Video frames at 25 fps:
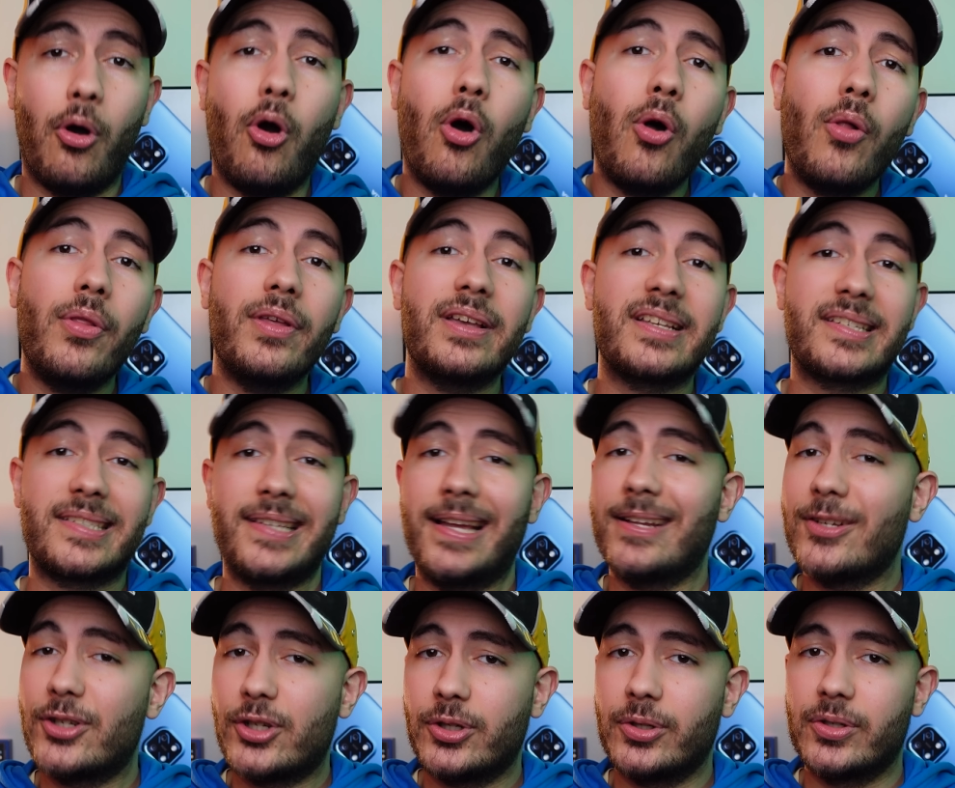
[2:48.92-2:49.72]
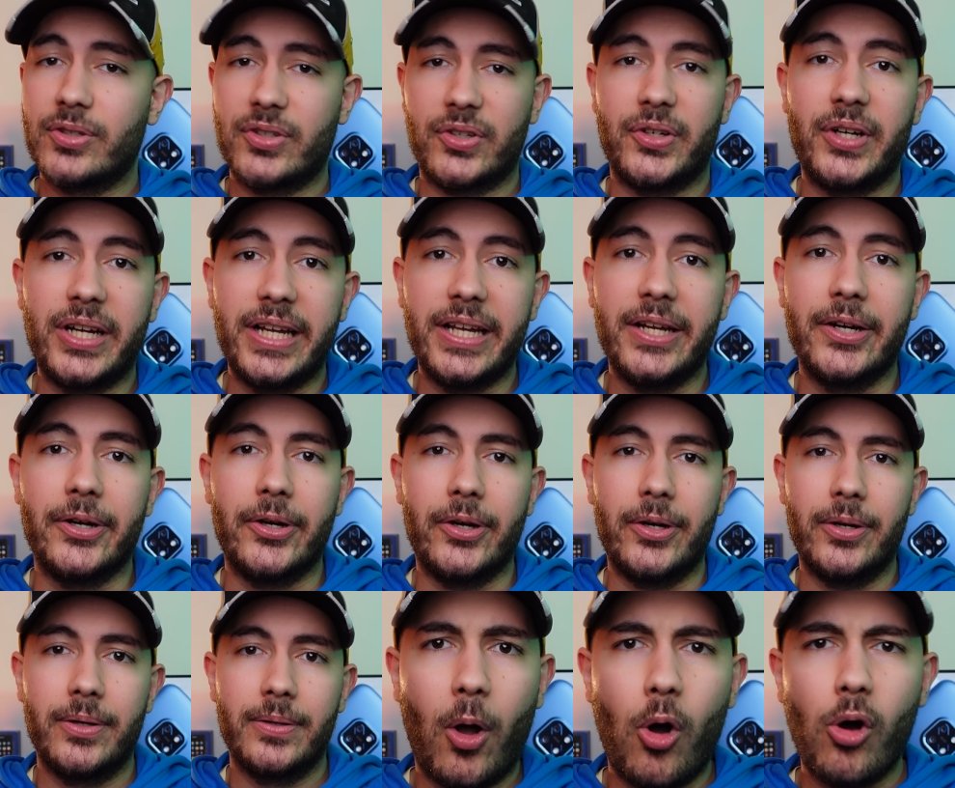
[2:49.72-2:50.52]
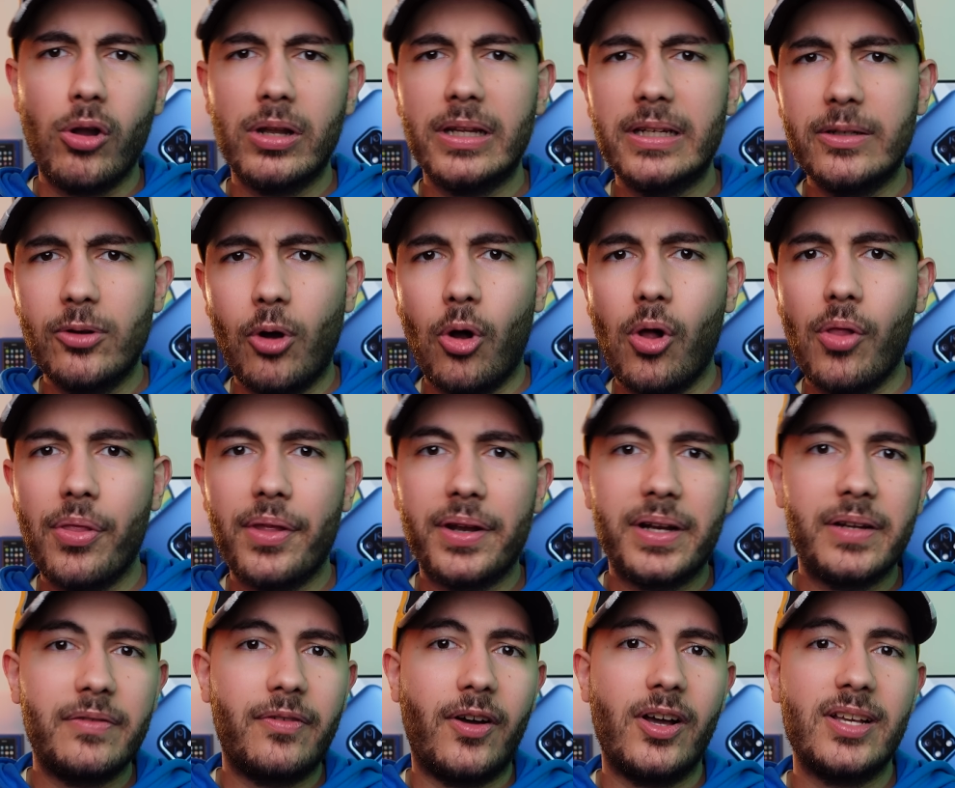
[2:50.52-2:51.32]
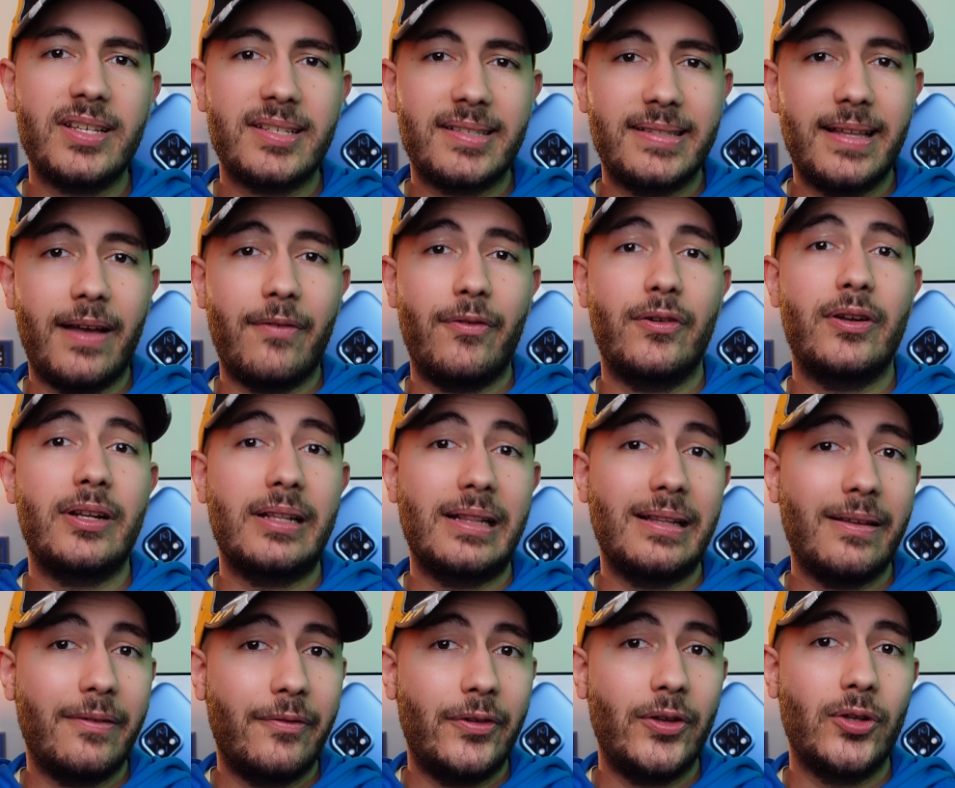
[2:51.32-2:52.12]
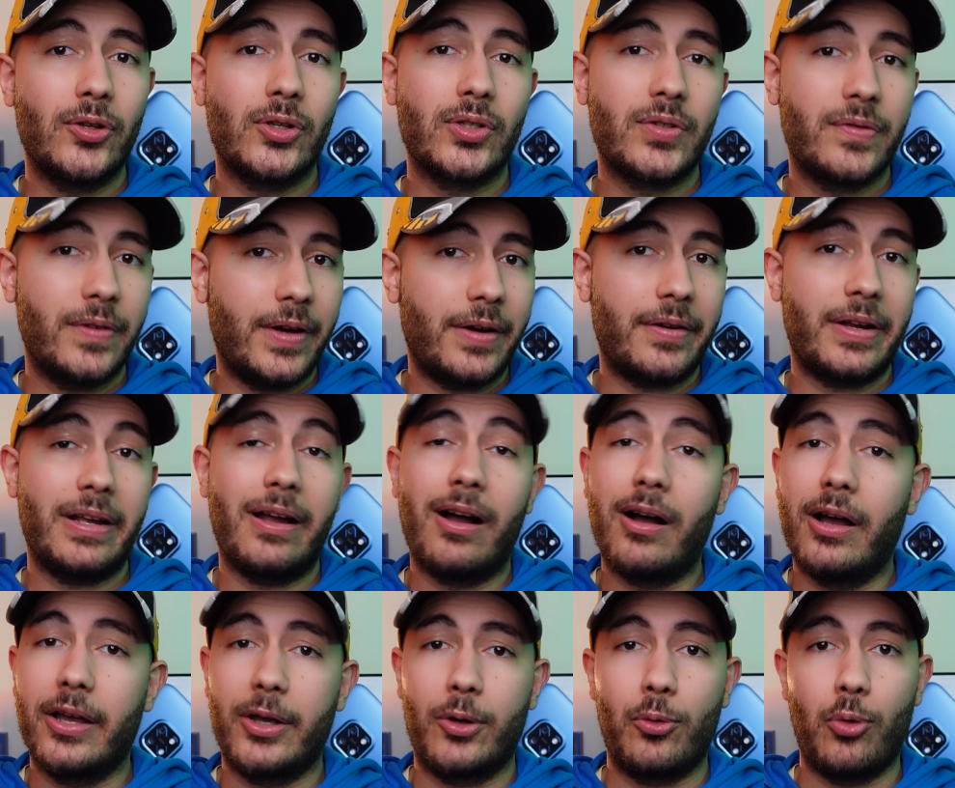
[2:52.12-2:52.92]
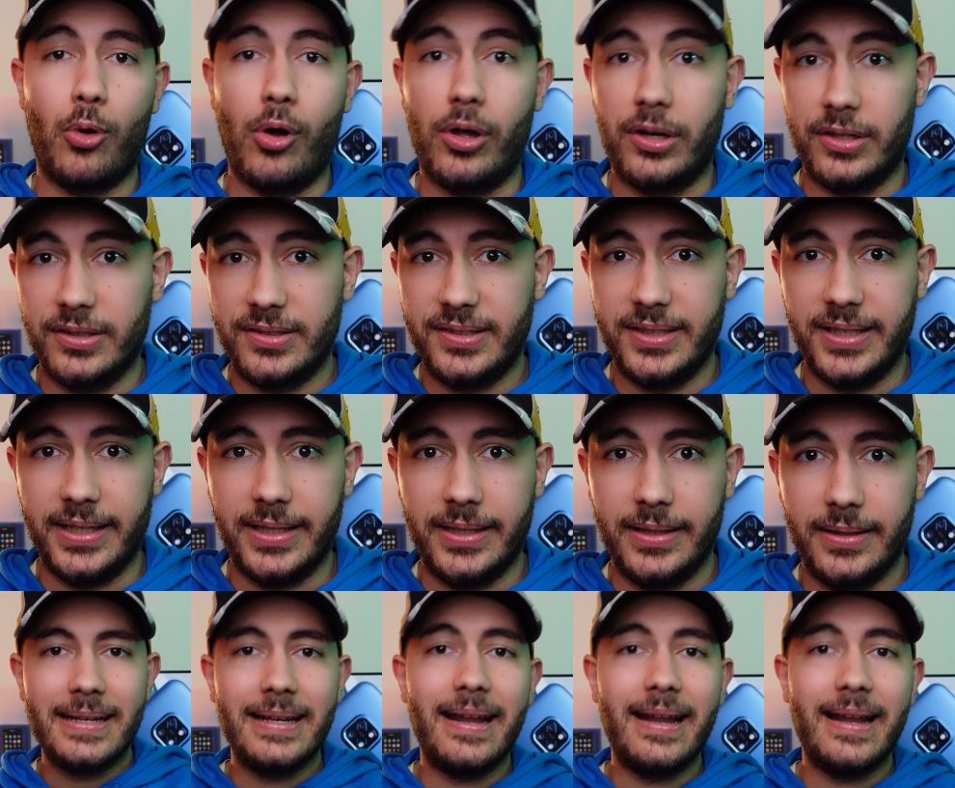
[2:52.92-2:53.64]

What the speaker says: all the essentials are here. All in all, the device definitely feels very high quality.